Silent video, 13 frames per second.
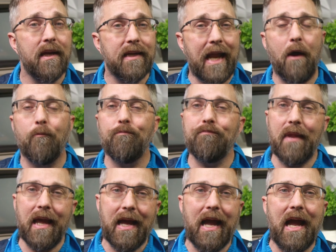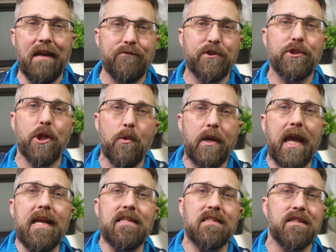Now, I've
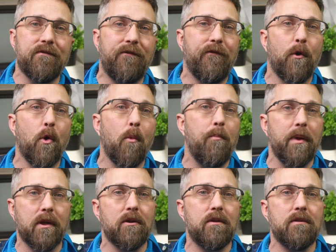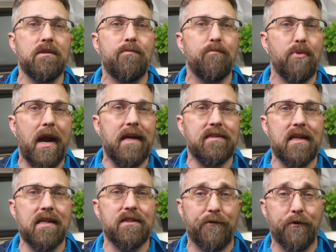showcased the full build
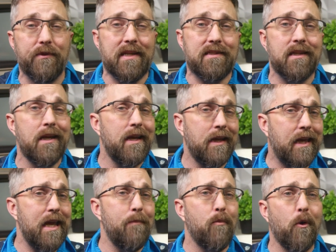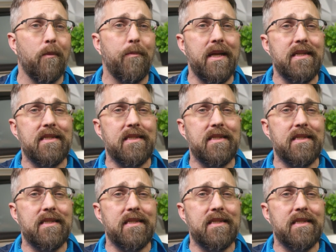process for this keyboard P